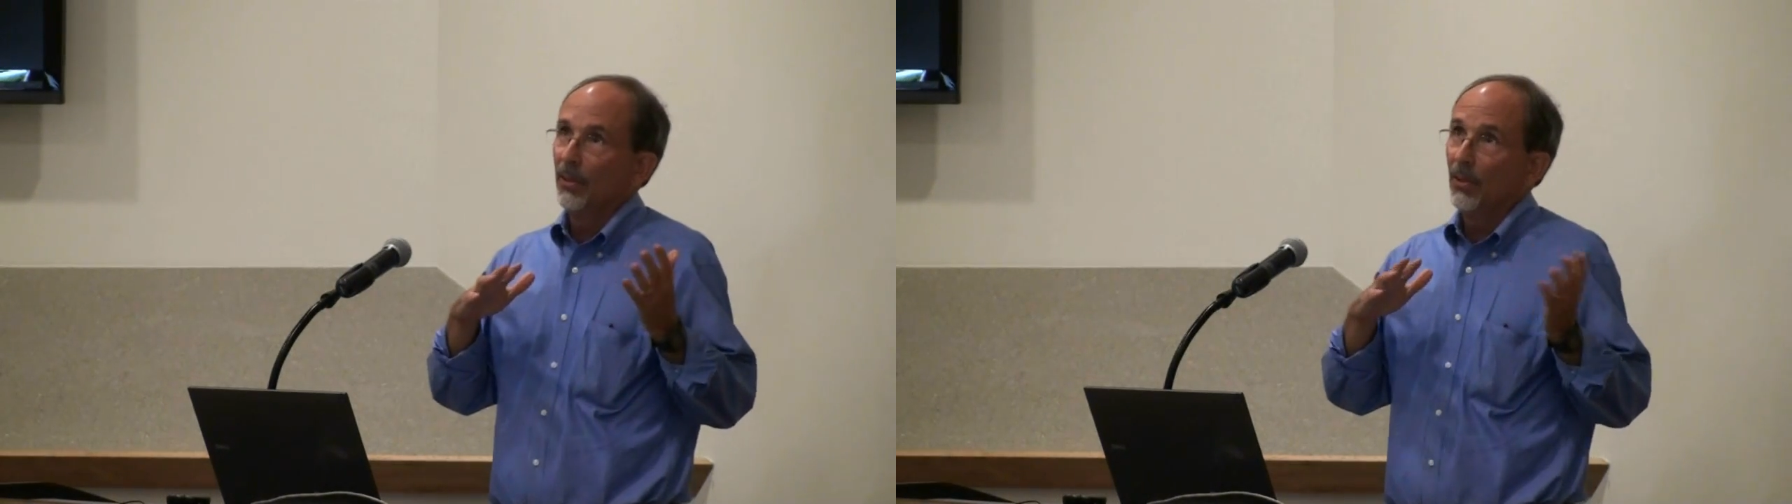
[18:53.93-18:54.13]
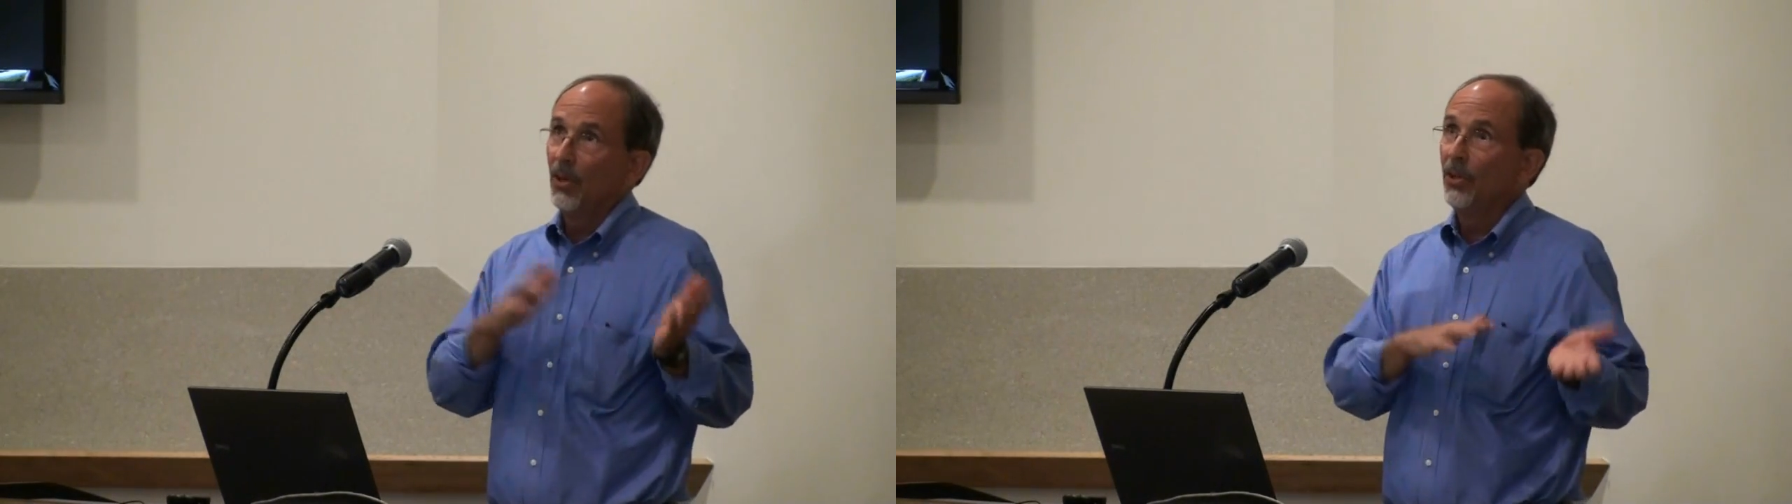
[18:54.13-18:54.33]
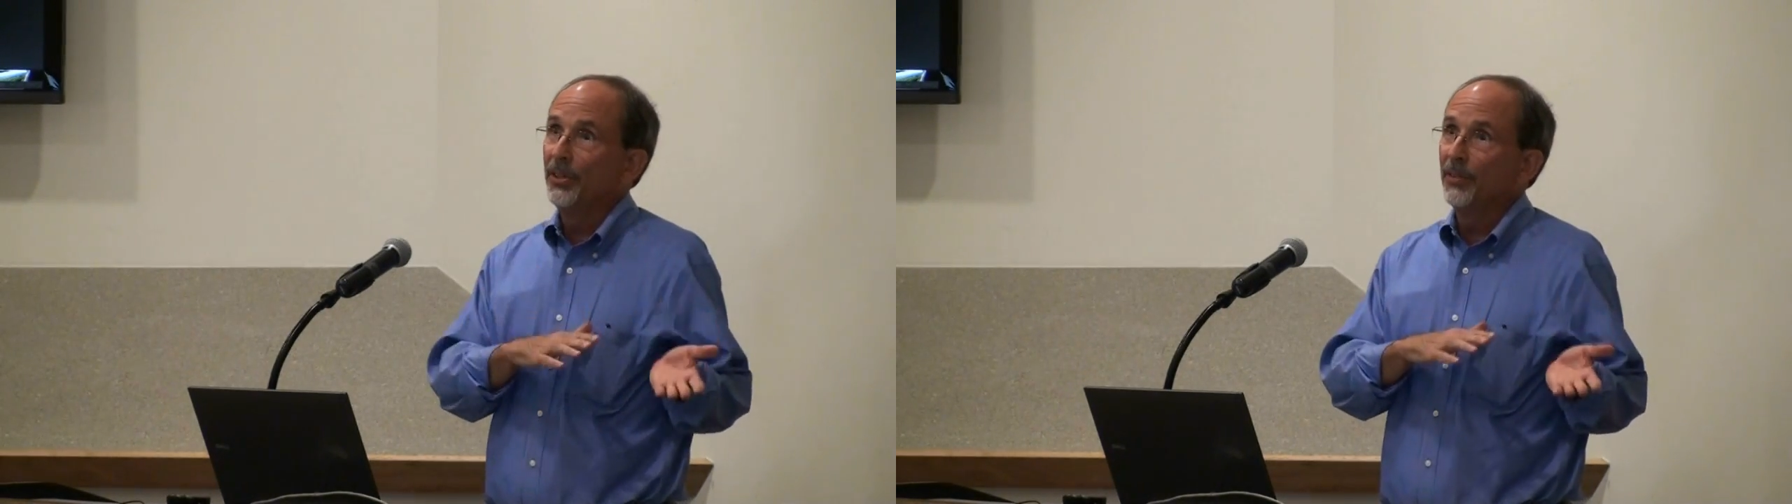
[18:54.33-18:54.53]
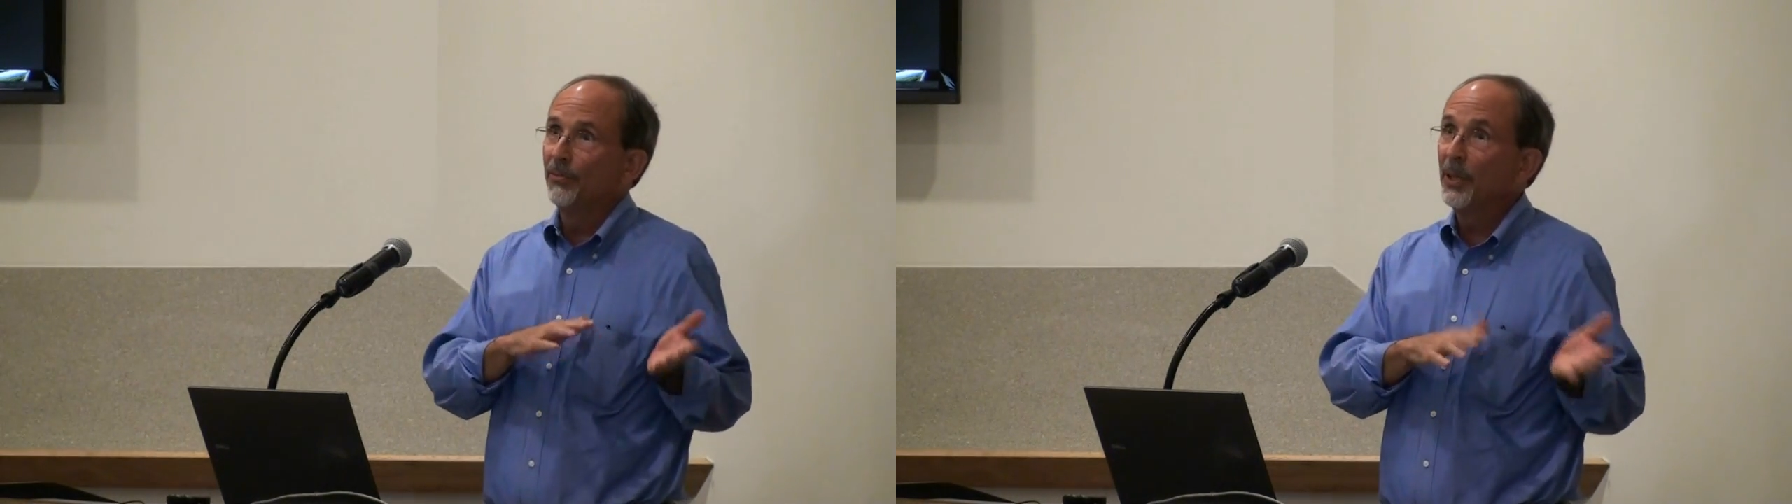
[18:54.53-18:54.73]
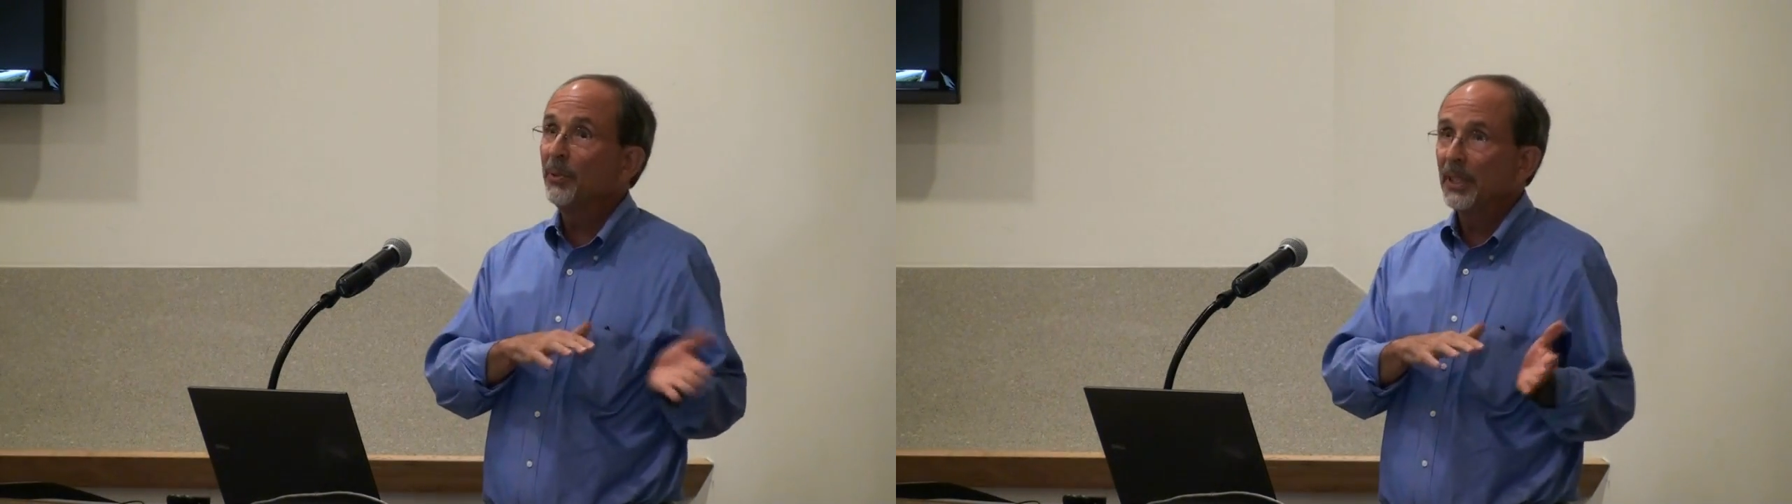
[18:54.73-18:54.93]
all the
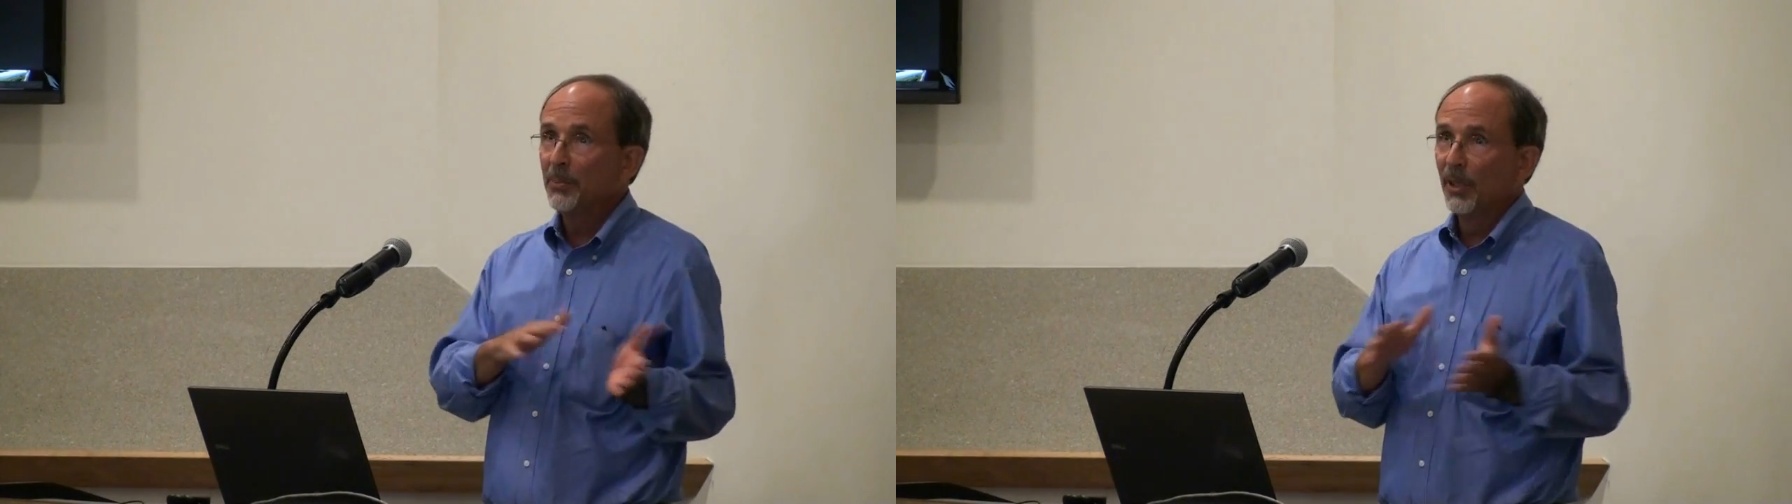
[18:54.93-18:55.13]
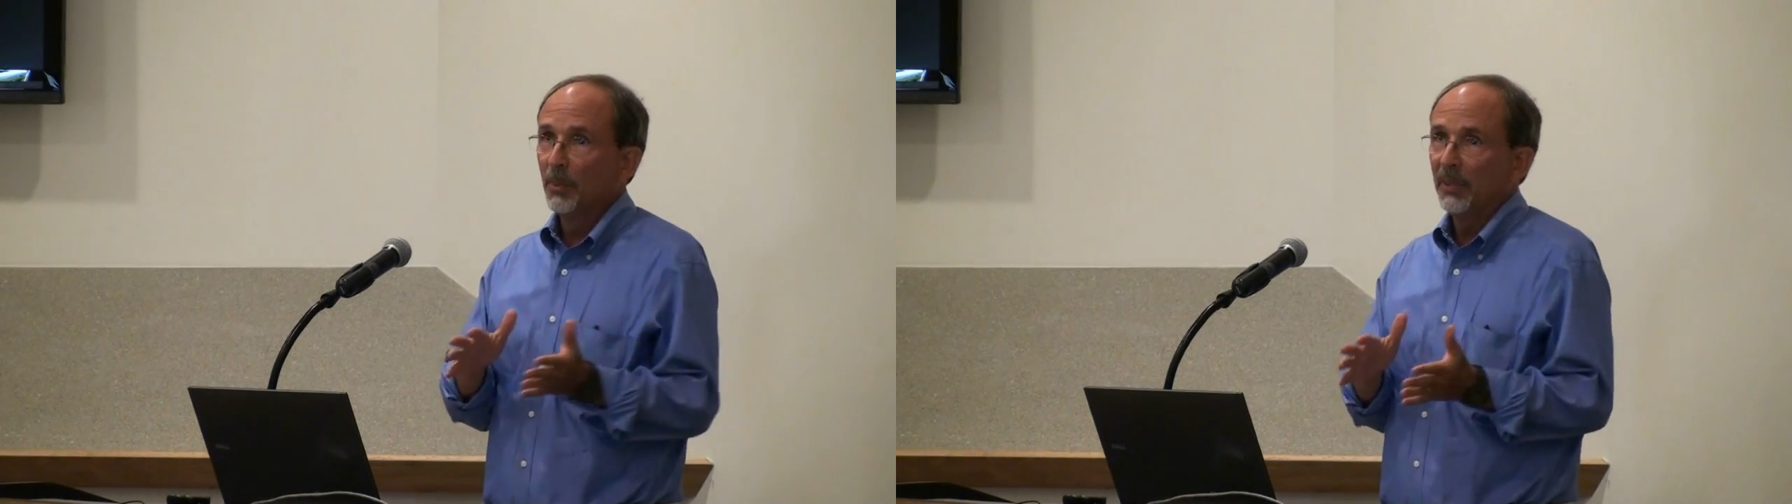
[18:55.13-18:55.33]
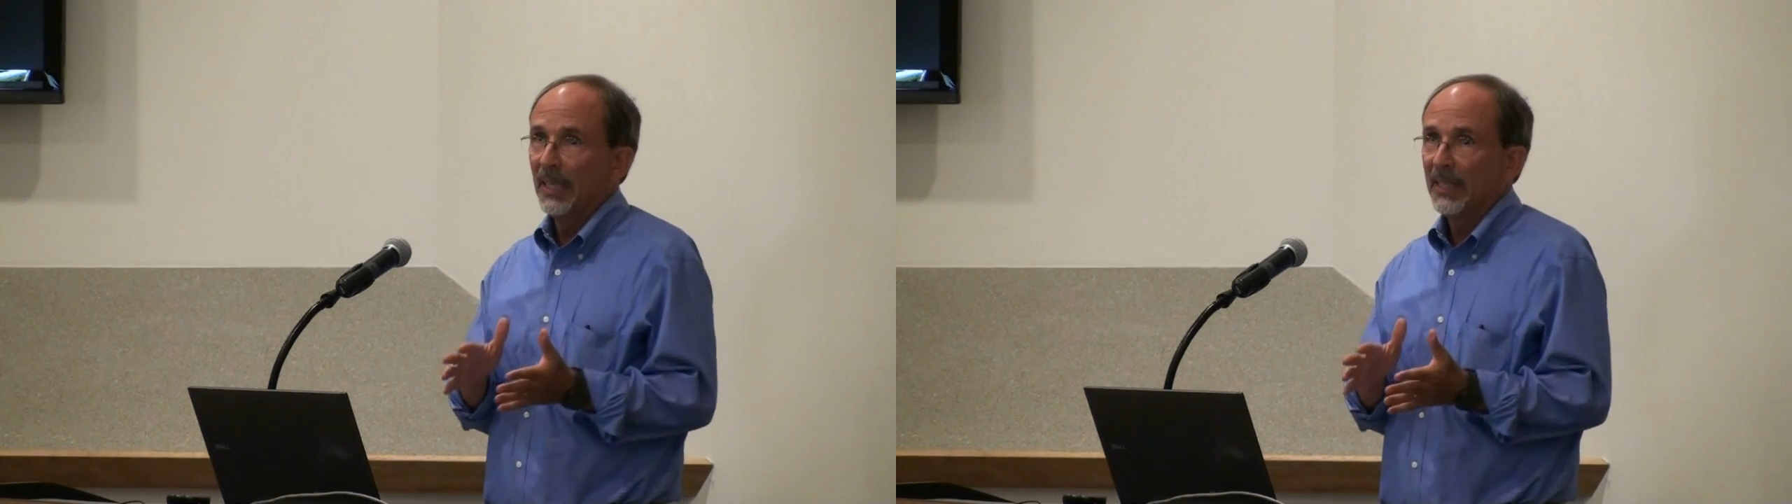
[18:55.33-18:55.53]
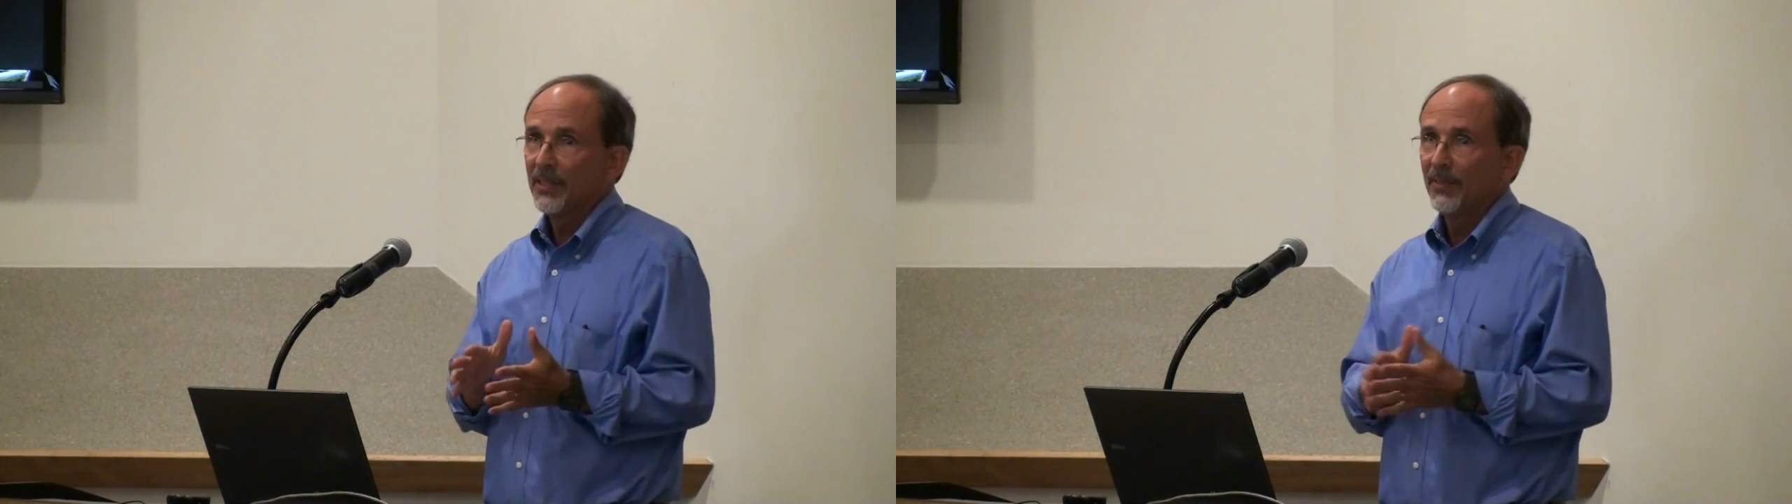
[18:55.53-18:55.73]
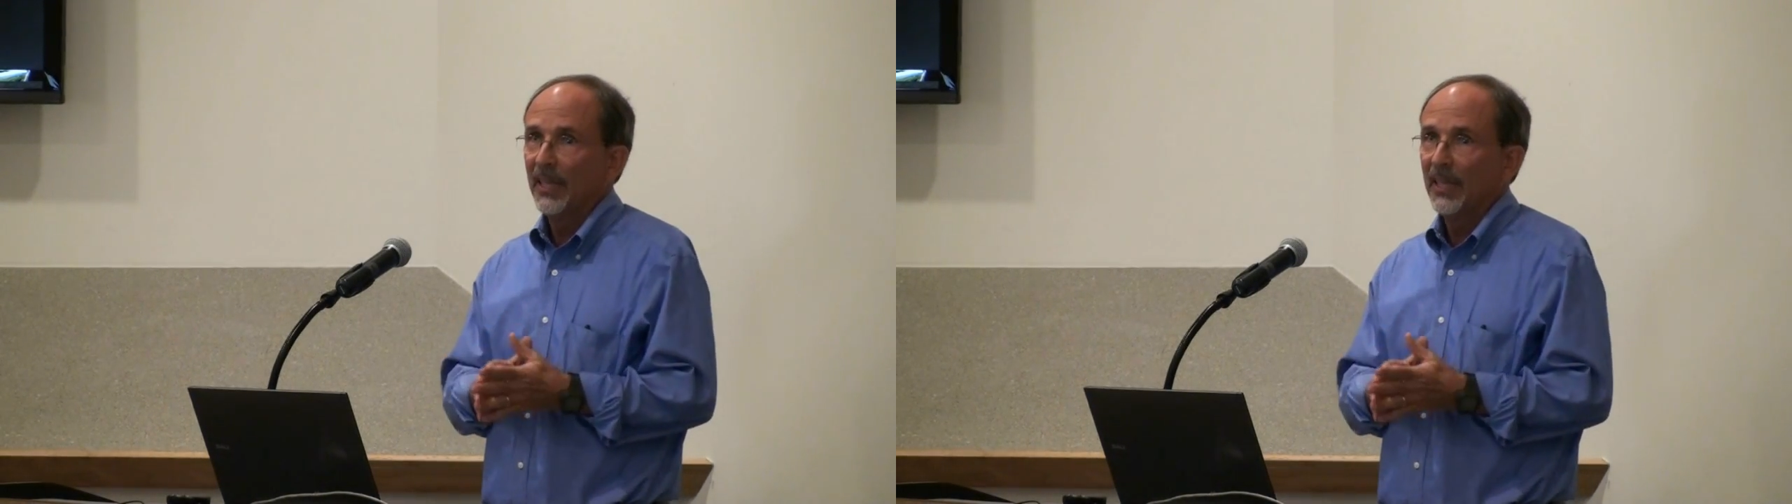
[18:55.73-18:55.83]
frequently burned plots have